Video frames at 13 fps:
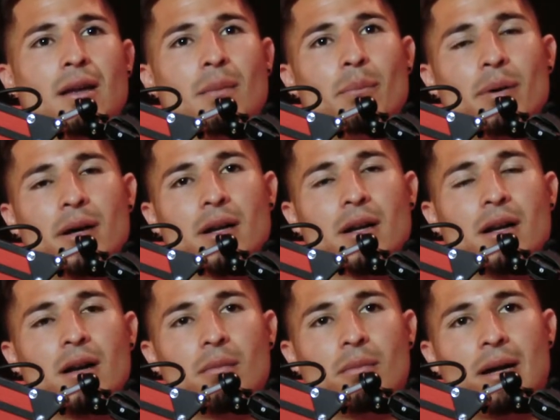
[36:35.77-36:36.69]
But
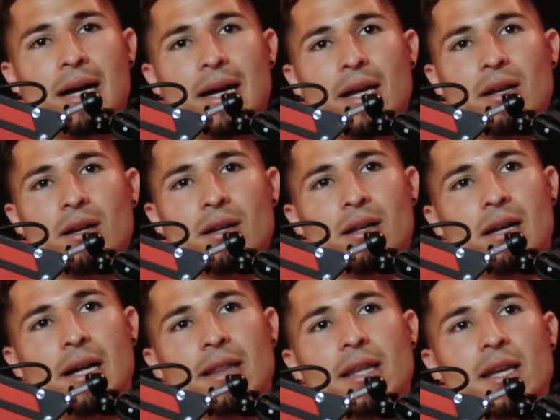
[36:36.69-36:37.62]
I
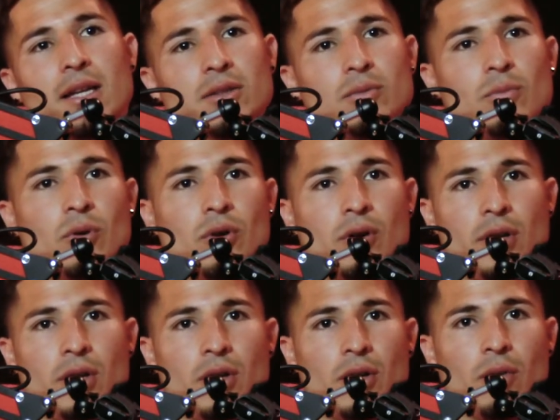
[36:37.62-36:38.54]
think it's more,
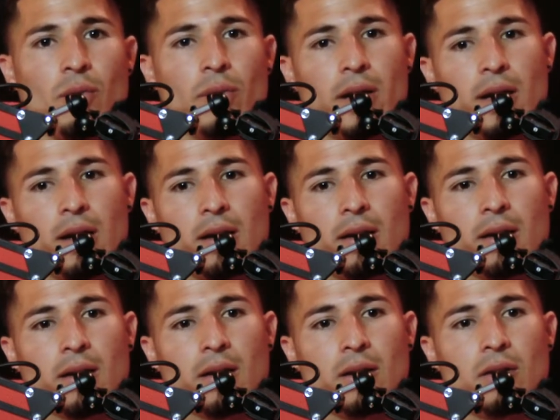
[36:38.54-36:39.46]
the way,
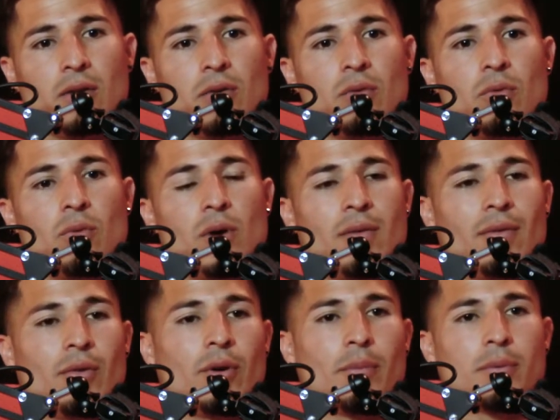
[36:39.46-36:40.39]
whoever
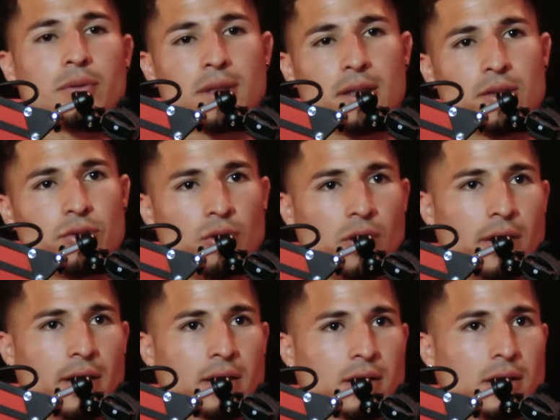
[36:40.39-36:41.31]
represents you, all
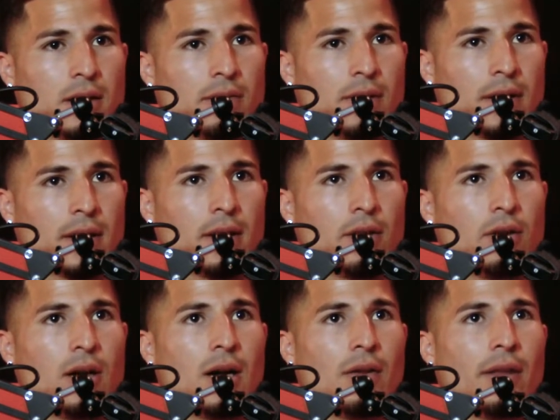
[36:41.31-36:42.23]
that stuff, like,
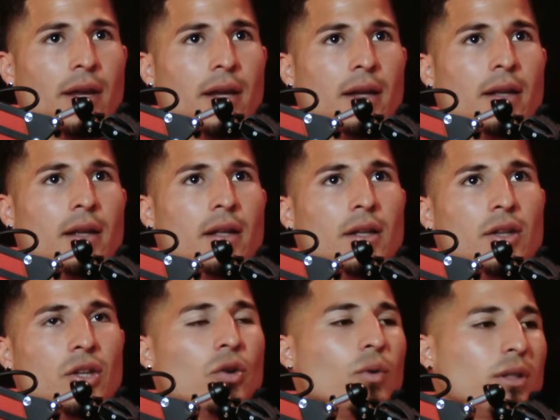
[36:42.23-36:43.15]
how they
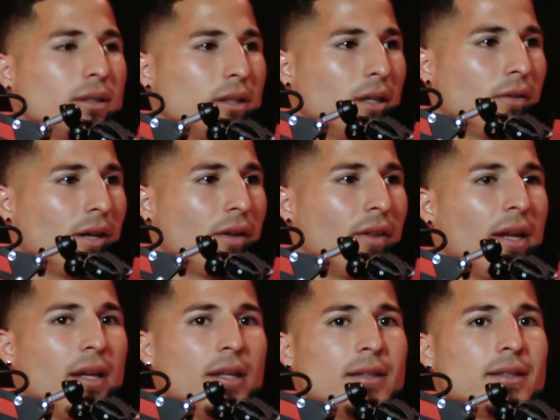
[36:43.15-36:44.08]
deal with stuff, how
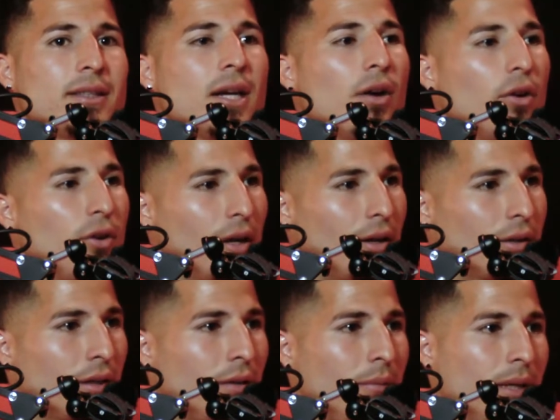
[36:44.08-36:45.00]
they sell you out
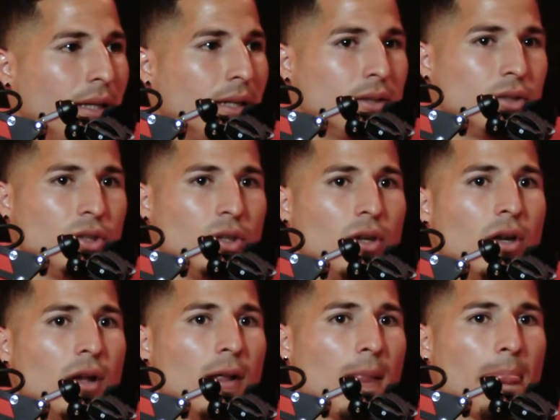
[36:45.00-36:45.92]
there, because,
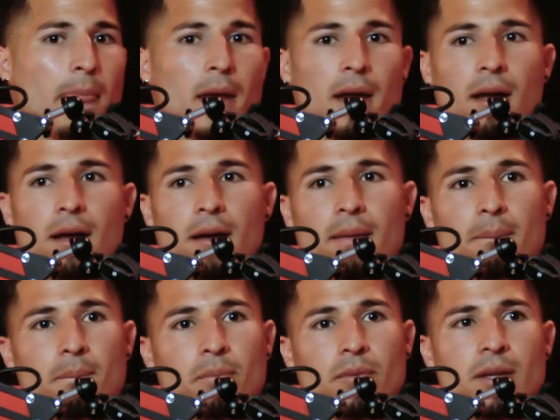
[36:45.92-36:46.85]
the
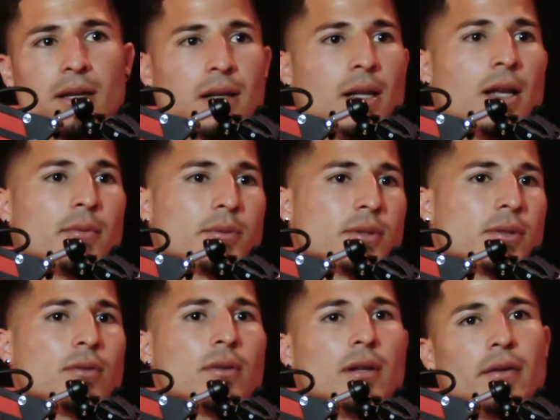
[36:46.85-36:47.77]
clubs,
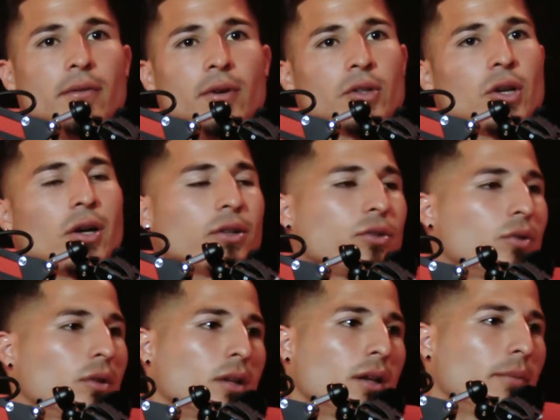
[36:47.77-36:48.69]
if you're talking to
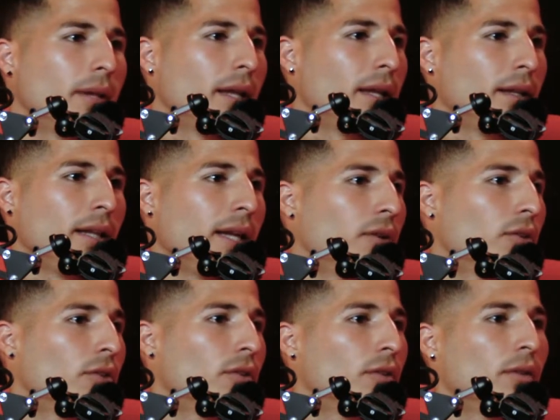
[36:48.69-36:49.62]
a club, they don't,